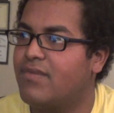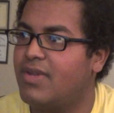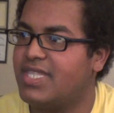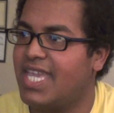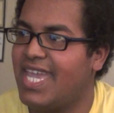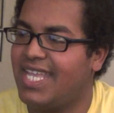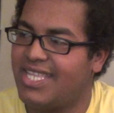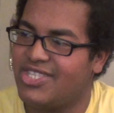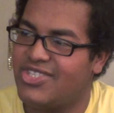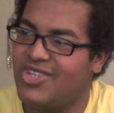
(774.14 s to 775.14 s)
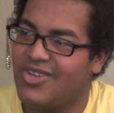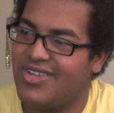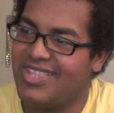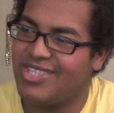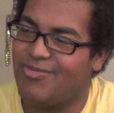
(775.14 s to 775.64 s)
What the heck? That's
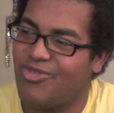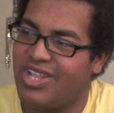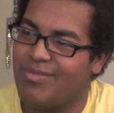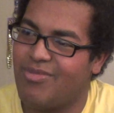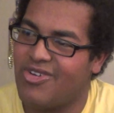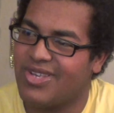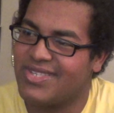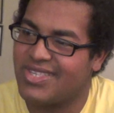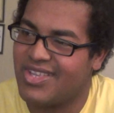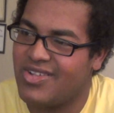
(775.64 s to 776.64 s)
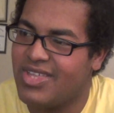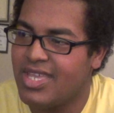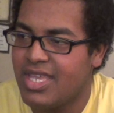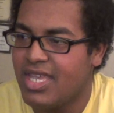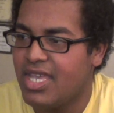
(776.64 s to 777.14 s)
really bogus as hell.
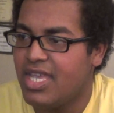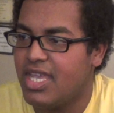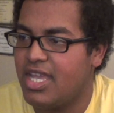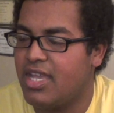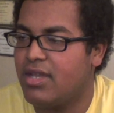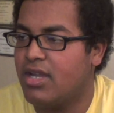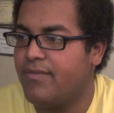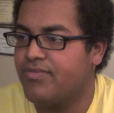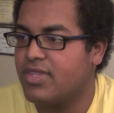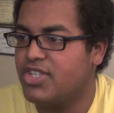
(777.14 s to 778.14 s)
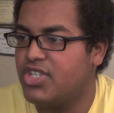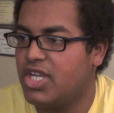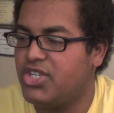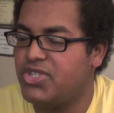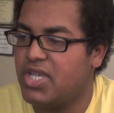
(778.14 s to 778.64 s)
And
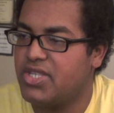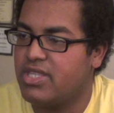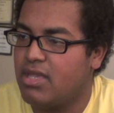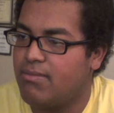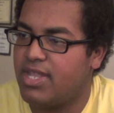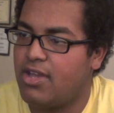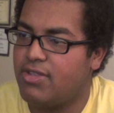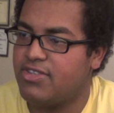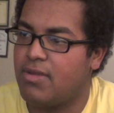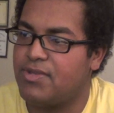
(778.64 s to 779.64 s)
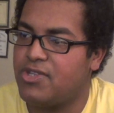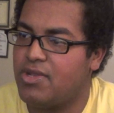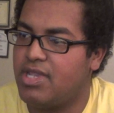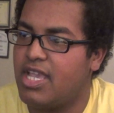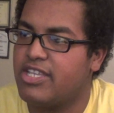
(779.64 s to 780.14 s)
Judge says, but now this
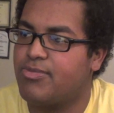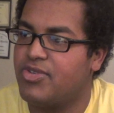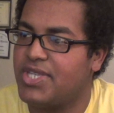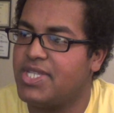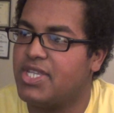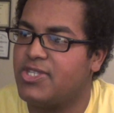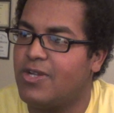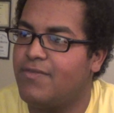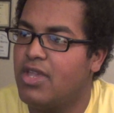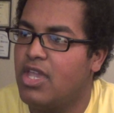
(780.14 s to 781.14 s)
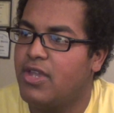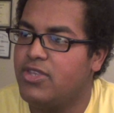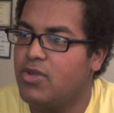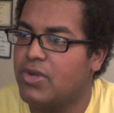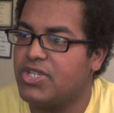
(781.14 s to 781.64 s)
opportunity has presented itself.
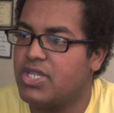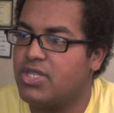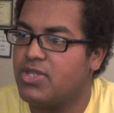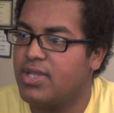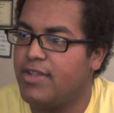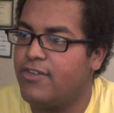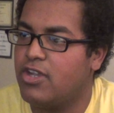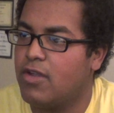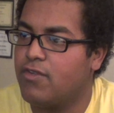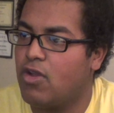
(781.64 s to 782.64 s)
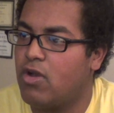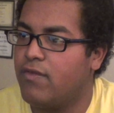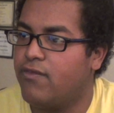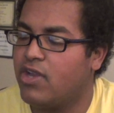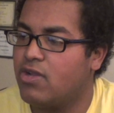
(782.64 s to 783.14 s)
You wish to leave here of your
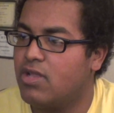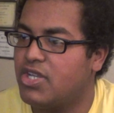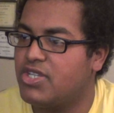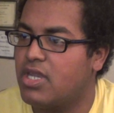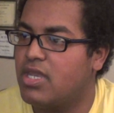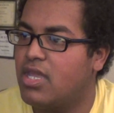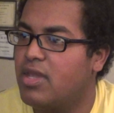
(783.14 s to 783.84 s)
own volition.